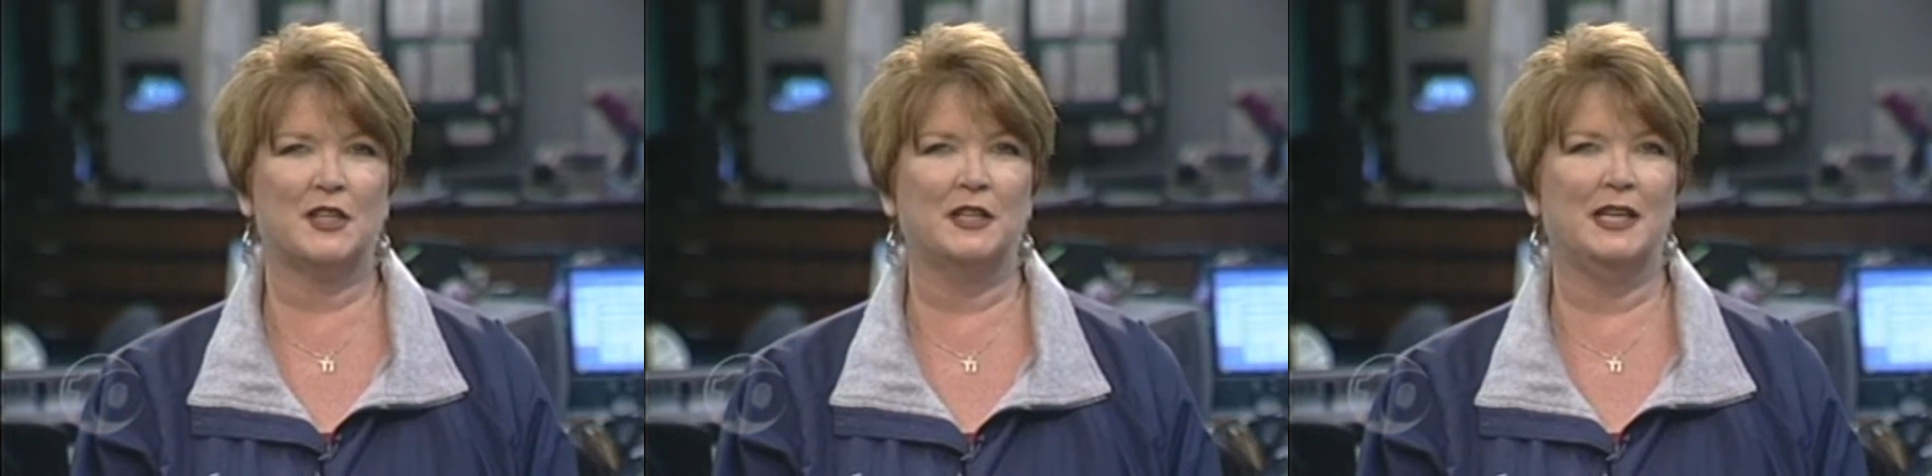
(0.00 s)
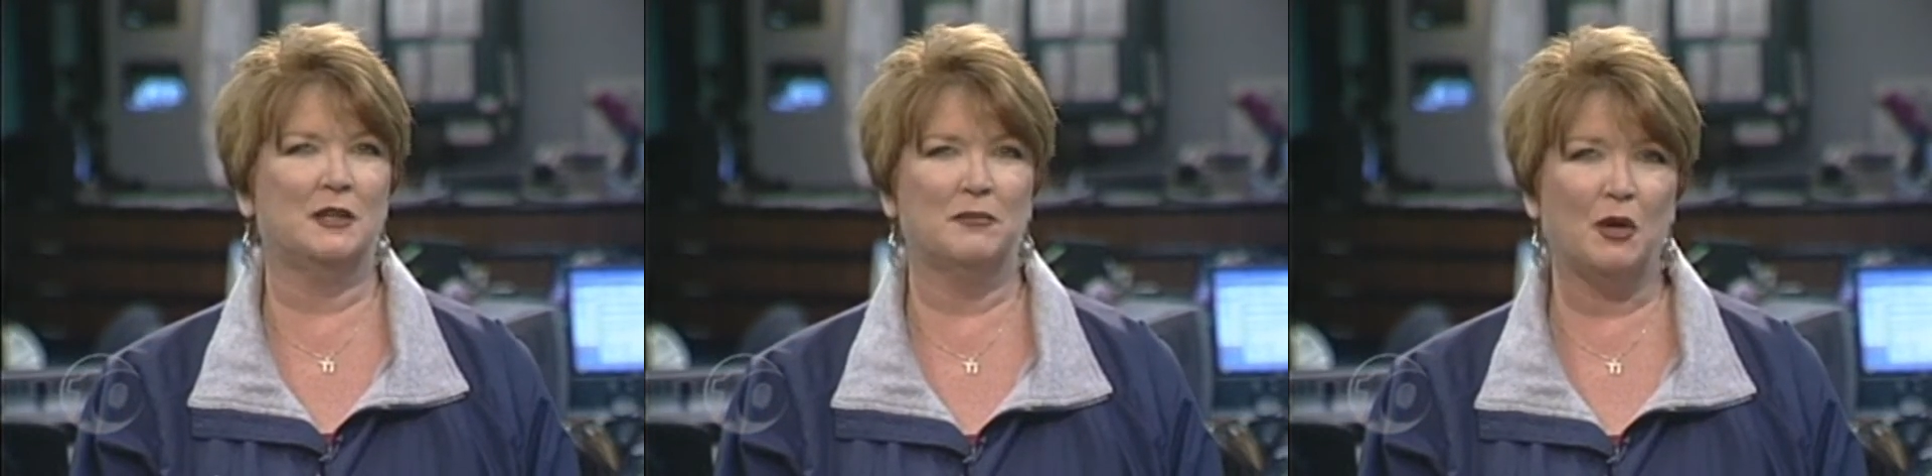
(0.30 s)
that
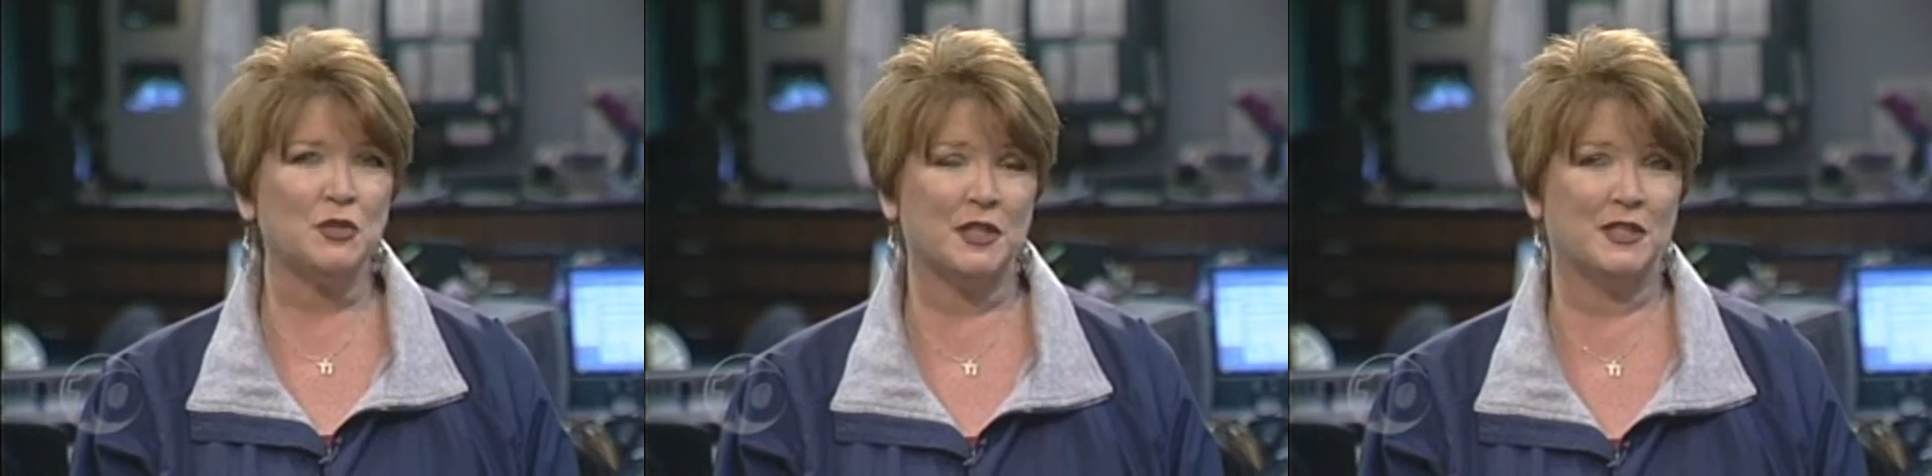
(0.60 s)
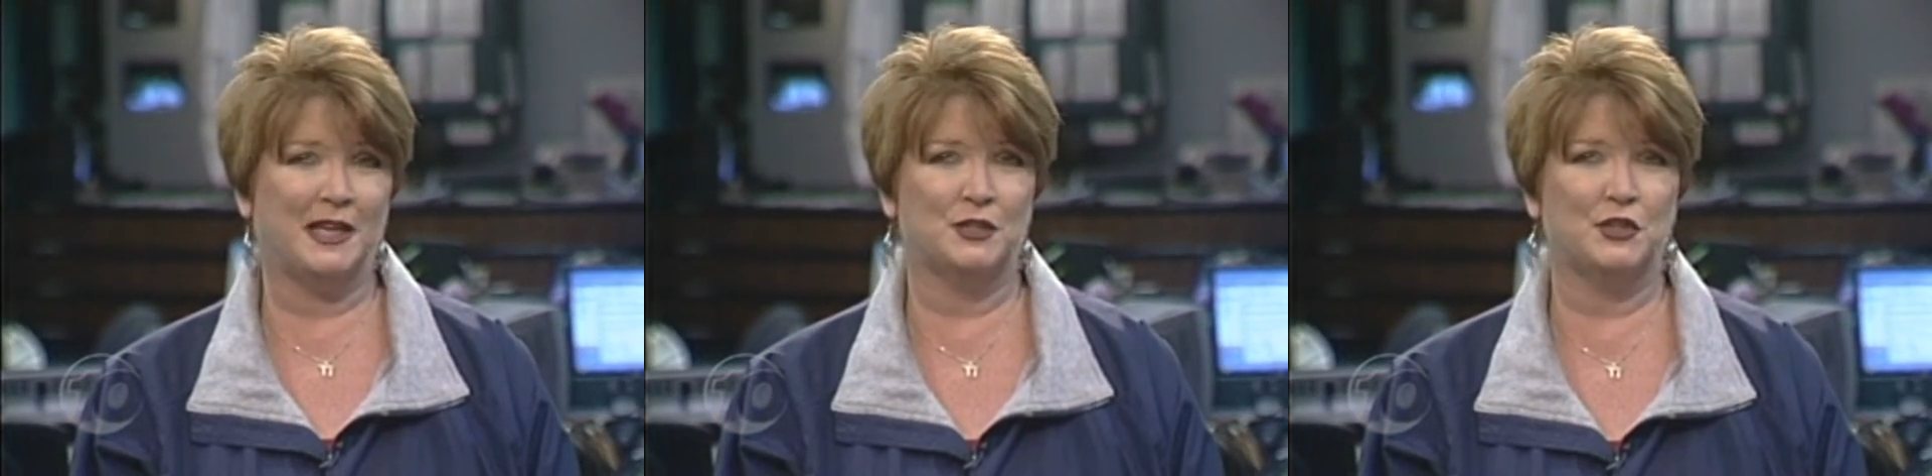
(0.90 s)
need the most
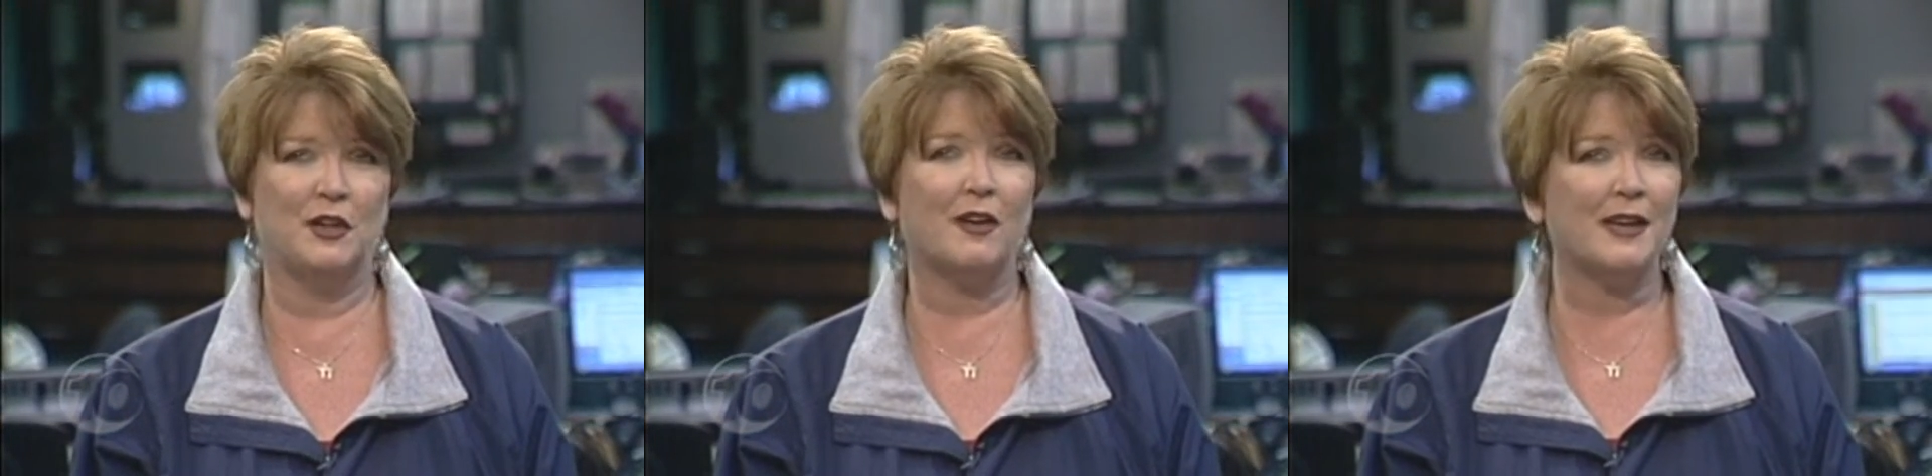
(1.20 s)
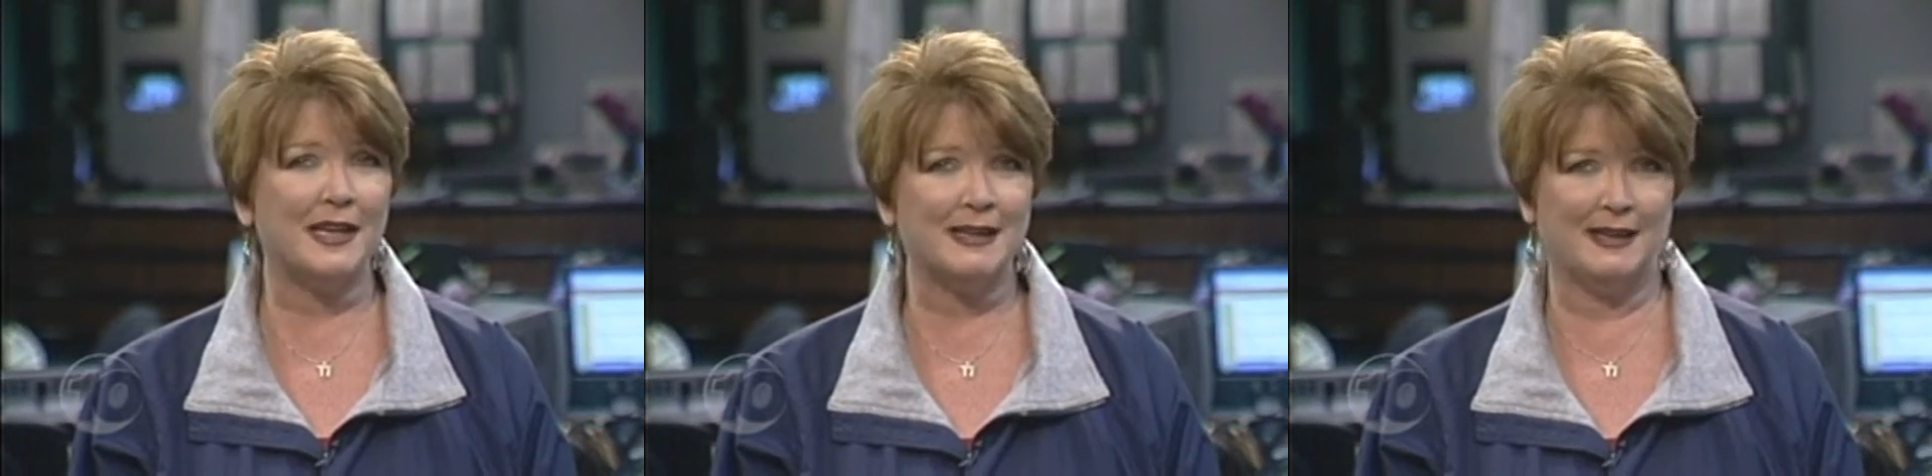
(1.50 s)
attention are
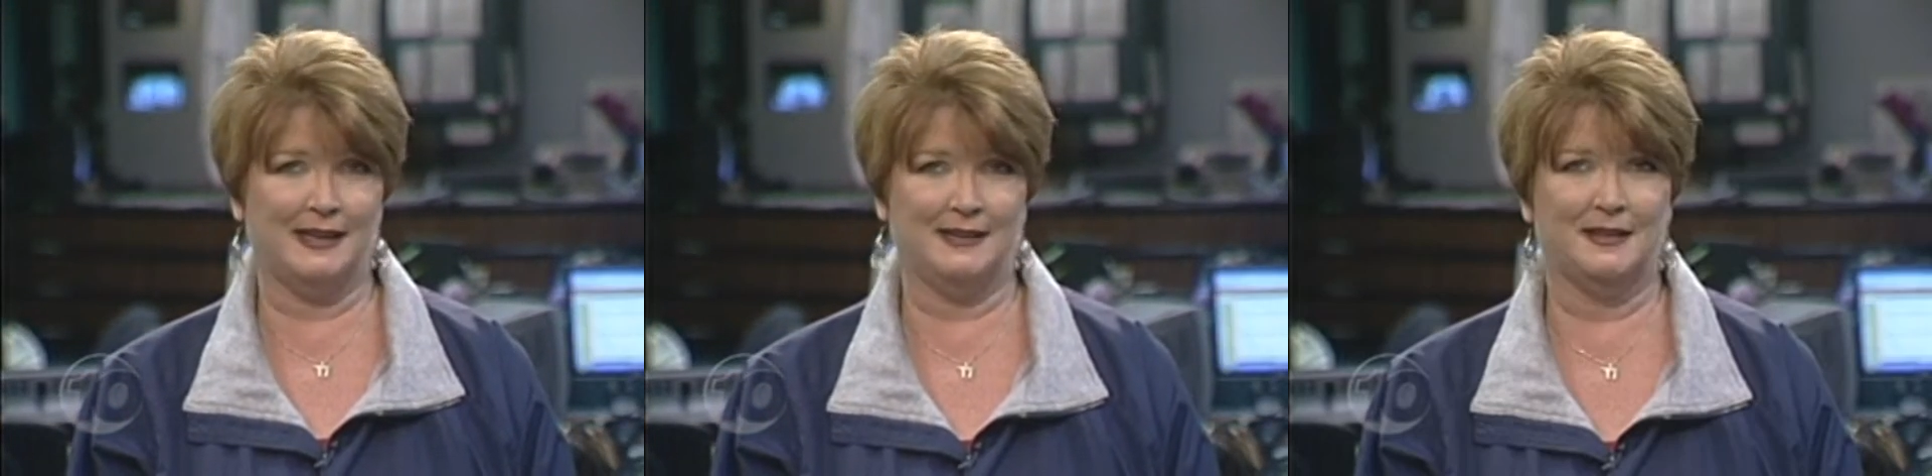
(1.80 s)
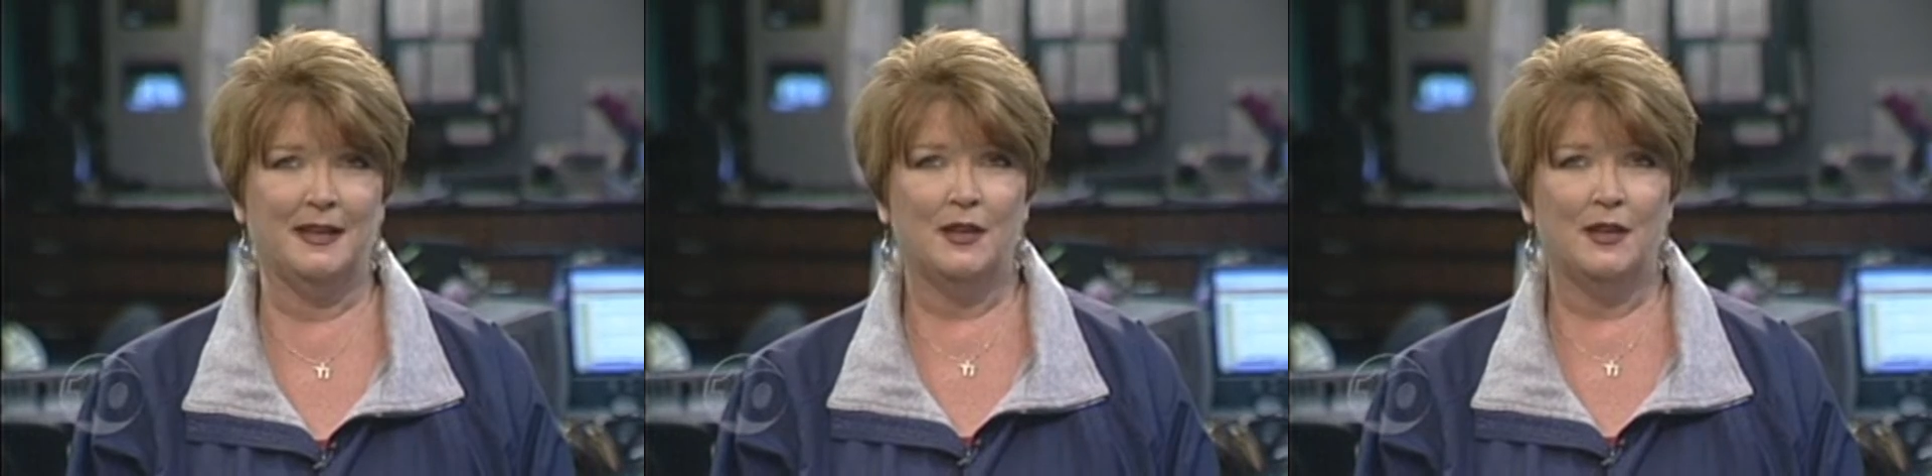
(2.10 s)
inland,